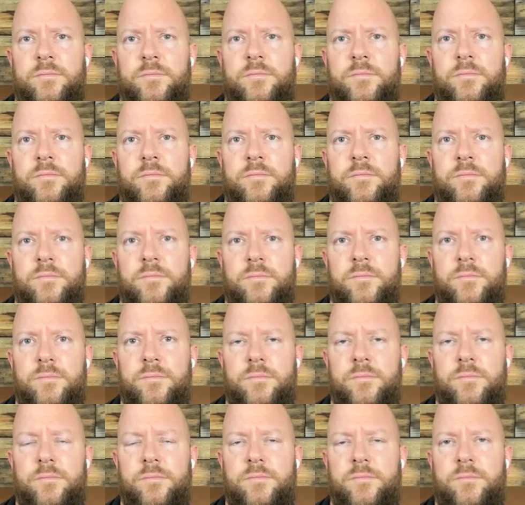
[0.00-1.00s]

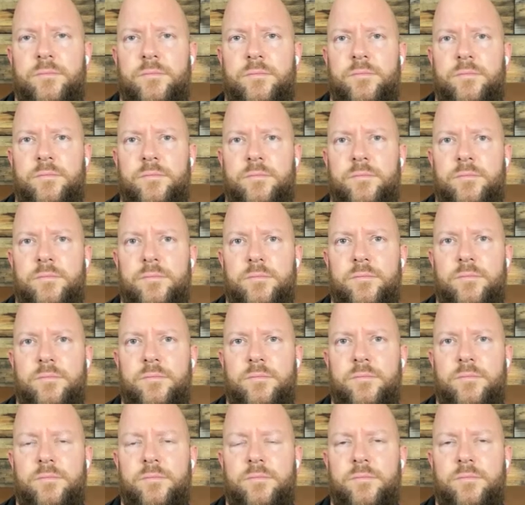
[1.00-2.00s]

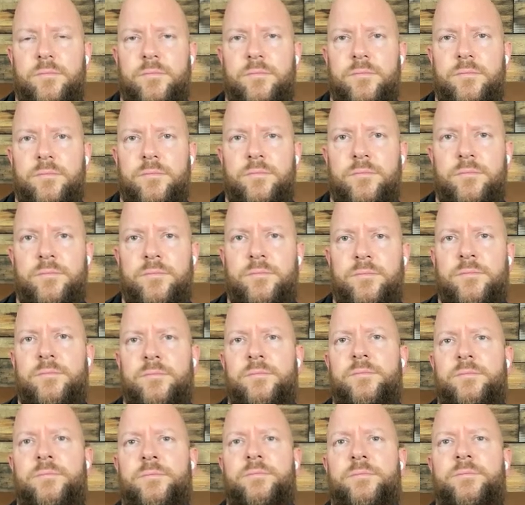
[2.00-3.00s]

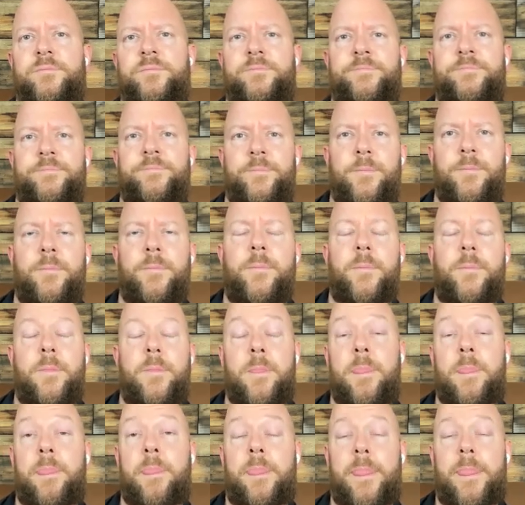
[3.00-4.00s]

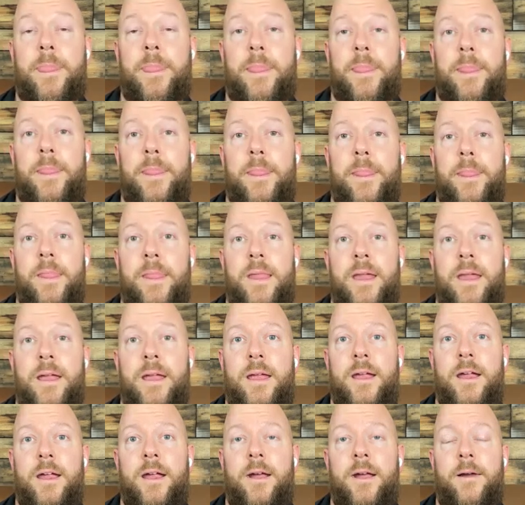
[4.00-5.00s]

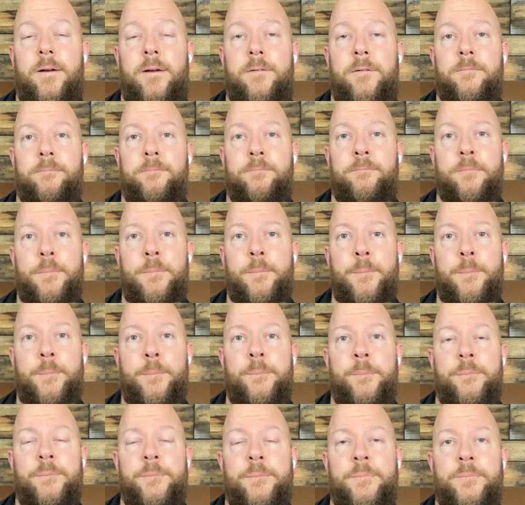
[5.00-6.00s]

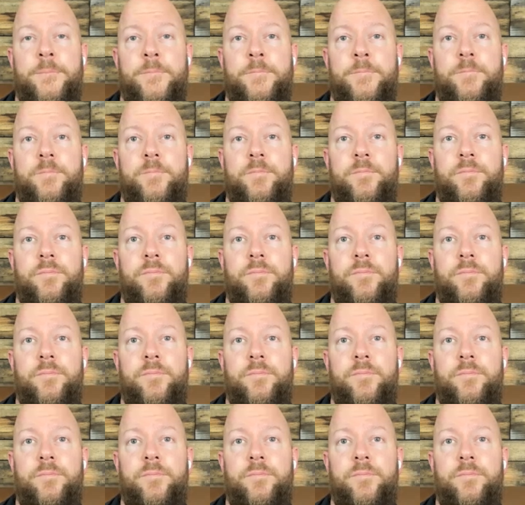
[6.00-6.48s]
(silent)